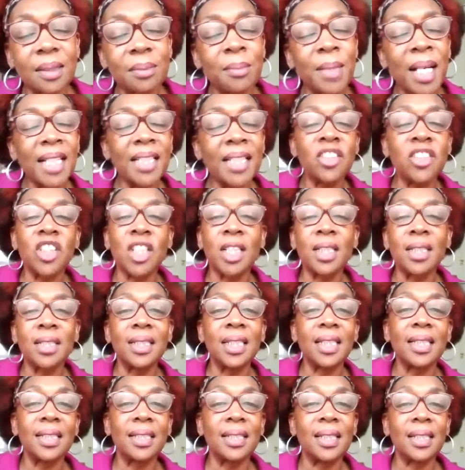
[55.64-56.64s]
my
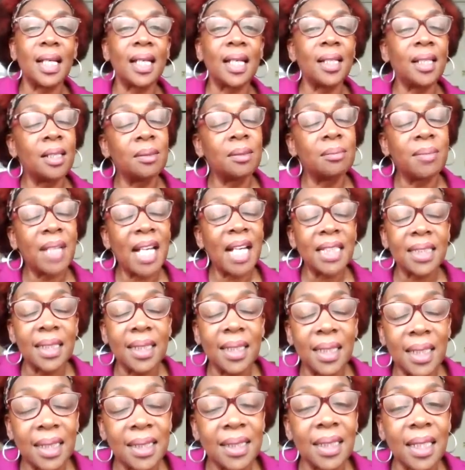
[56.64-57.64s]
journey as a
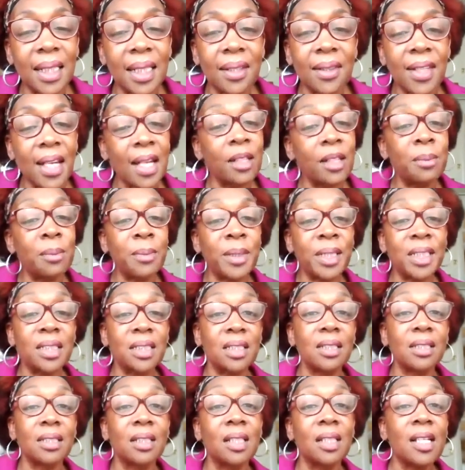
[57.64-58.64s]
holistic therapist,
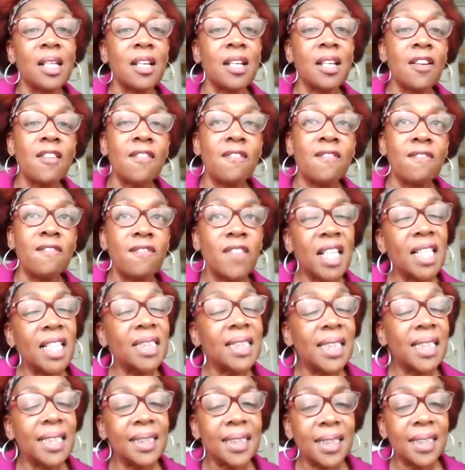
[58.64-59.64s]

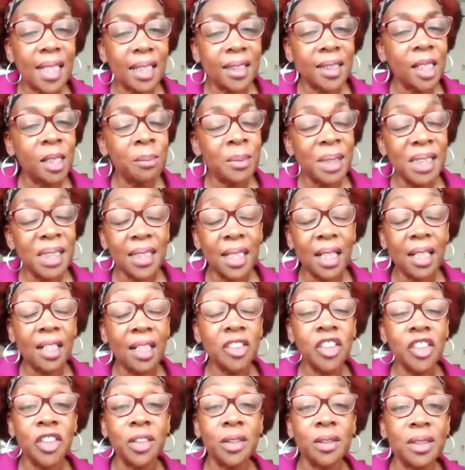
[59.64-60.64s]
firstly studying
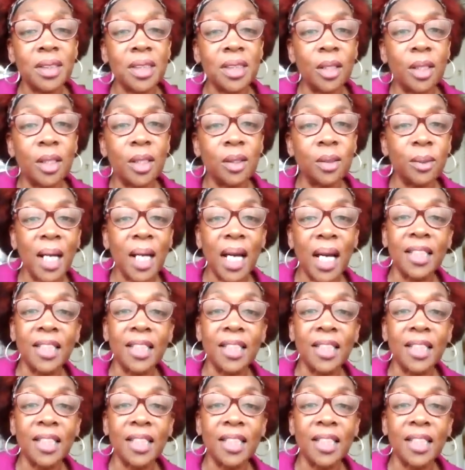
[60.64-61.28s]
massage. So I